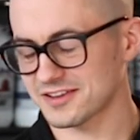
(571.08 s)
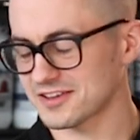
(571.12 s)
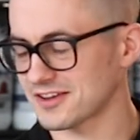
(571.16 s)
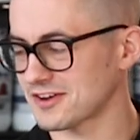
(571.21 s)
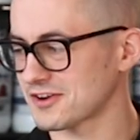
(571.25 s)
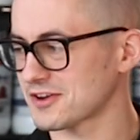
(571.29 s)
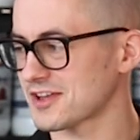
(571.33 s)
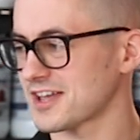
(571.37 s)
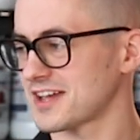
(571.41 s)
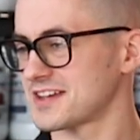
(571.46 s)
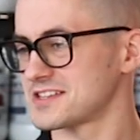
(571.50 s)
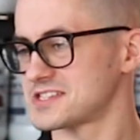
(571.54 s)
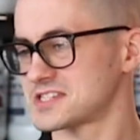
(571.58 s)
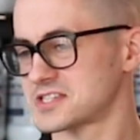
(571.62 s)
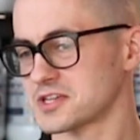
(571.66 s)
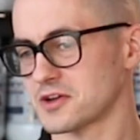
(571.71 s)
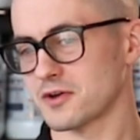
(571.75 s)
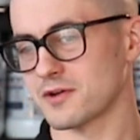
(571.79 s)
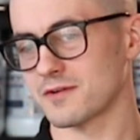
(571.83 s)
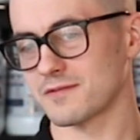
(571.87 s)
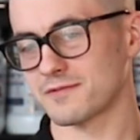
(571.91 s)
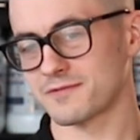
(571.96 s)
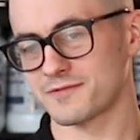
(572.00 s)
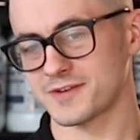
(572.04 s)
Okay,
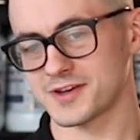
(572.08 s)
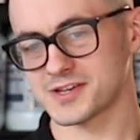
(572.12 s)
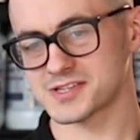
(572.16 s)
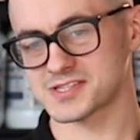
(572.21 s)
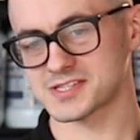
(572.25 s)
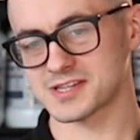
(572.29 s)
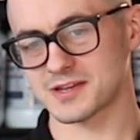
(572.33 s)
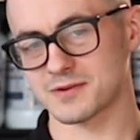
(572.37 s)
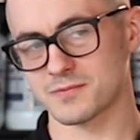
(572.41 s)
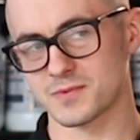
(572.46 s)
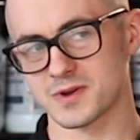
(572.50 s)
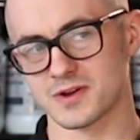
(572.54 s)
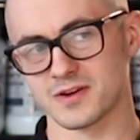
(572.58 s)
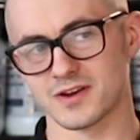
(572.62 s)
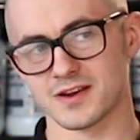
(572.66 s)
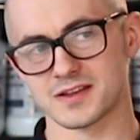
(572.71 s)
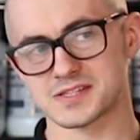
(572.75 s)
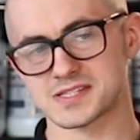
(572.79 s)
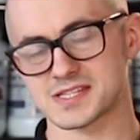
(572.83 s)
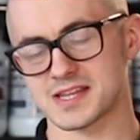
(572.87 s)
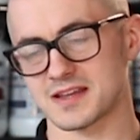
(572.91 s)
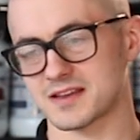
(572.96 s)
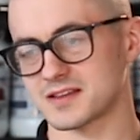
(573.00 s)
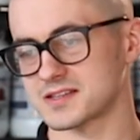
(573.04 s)
so first thing we got to
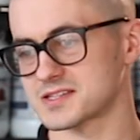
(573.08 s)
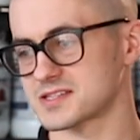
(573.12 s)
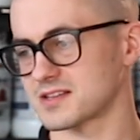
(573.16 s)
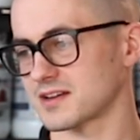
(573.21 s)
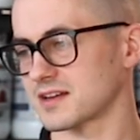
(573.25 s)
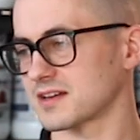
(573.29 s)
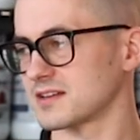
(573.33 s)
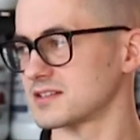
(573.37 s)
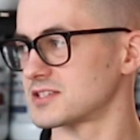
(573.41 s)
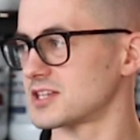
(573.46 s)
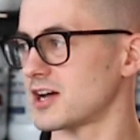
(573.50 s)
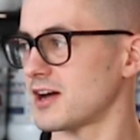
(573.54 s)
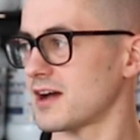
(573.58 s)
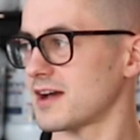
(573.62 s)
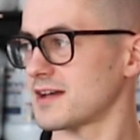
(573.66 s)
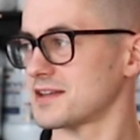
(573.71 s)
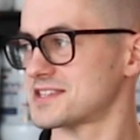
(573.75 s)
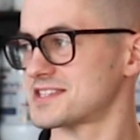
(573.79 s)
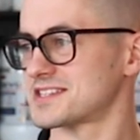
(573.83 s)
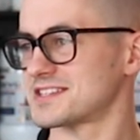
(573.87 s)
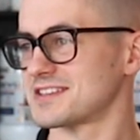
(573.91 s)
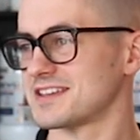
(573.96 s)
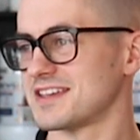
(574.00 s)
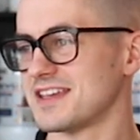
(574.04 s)
understand is like a
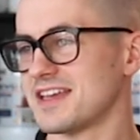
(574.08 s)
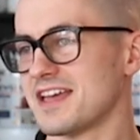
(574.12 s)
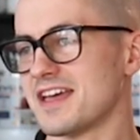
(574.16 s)
diet's,